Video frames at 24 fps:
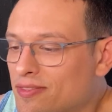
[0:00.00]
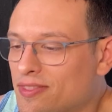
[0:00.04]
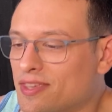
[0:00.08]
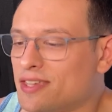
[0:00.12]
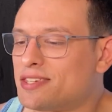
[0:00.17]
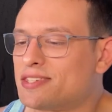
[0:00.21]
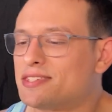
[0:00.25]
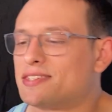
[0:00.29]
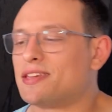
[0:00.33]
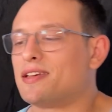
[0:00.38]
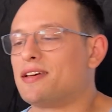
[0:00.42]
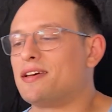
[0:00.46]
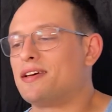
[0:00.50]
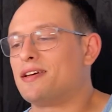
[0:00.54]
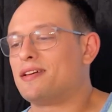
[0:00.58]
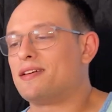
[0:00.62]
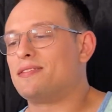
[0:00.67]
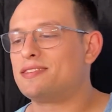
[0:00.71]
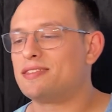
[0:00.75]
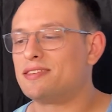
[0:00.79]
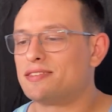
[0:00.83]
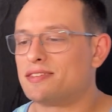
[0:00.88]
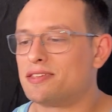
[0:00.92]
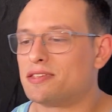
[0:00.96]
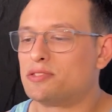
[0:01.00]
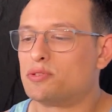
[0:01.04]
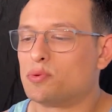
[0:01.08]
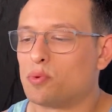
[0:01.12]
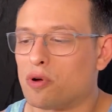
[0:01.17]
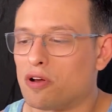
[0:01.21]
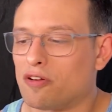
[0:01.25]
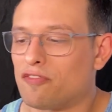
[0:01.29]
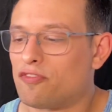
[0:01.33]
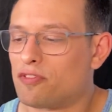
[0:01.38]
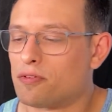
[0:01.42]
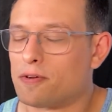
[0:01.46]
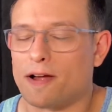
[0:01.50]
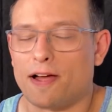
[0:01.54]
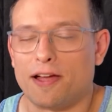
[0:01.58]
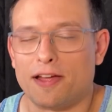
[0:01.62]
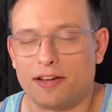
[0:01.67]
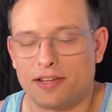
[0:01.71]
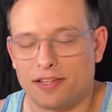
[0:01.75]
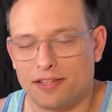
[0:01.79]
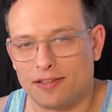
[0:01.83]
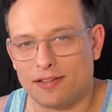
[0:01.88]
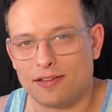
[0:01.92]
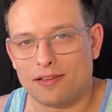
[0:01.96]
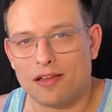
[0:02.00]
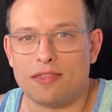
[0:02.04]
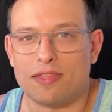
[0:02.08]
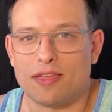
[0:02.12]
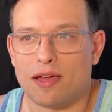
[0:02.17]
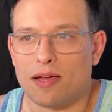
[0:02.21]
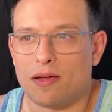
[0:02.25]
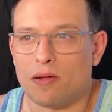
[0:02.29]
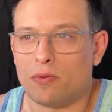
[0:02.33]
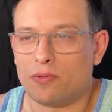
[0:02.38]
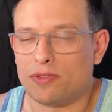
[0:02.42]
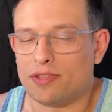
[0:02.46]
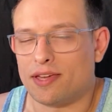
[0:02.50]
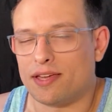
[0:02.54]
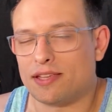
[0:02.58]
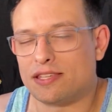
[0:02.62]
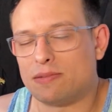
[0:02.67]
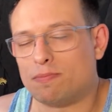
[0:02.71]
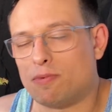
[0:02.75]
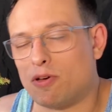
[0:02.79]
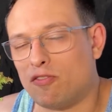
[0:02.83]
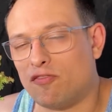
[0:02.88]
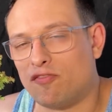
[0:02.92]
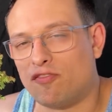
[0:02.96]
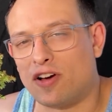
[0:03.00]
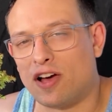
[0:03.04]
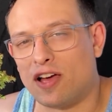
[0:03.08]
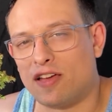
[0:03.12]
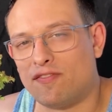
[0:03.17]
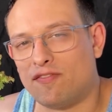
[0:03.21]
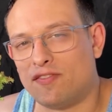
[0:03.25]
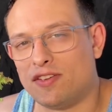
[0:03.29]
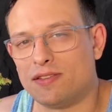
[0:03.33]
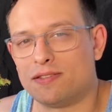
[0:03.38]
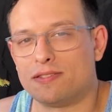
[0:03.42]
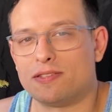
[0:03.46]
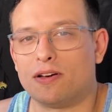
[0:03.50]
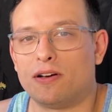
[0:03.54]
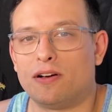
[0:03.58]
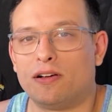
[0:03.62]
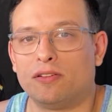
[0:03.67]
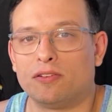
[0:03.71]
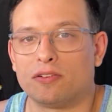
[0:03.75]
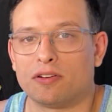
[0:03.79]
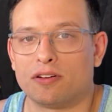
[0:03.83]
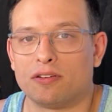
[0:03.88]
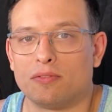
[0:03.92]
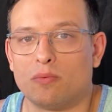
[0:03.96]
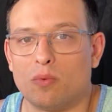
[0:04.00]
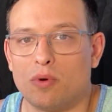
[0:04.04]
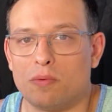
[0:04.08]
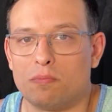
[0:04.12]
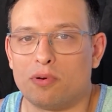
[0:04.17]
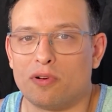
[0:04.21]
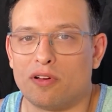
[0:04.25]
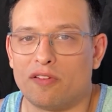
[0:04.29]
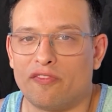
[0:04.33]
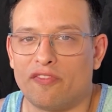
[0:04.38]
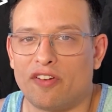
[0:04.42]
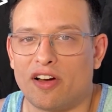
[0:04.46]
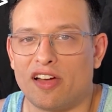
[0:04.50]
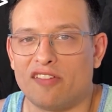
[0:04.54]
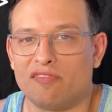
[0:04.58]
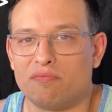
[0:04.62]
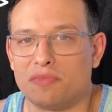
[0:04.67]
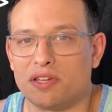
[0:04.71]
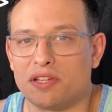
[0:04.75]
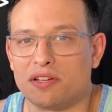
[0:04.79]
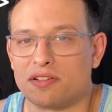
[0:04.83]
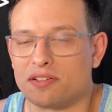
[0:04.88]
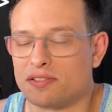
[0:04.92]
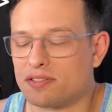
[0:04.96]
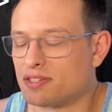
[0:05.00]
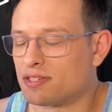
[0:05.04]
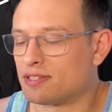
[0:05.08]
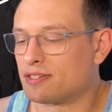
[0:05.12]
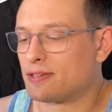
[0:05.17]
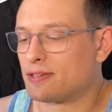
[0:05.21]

This is a dwarf variety that only gets about 5 feet tall, or 1.5 meters.